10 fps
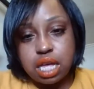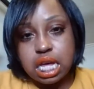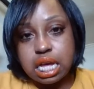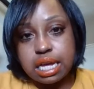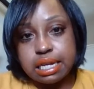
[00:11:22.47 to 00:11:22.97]

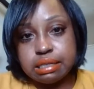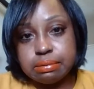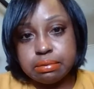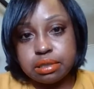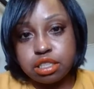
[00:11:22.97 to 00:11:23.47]
uh,
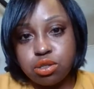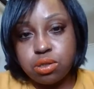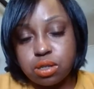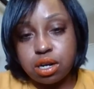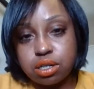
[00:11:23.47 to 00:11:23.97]
news
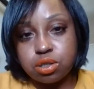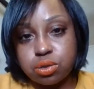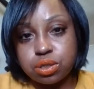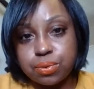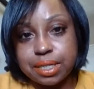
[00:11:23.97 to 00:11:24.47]

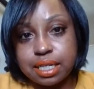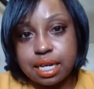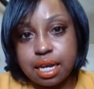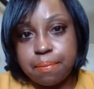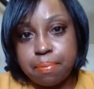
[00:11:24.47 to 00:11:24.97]
articles or
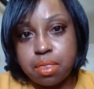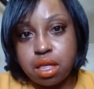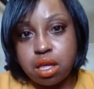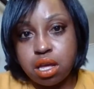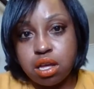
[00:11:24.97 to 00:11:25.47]
whatnot
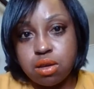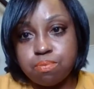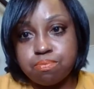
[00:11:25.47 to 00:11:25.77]
uh,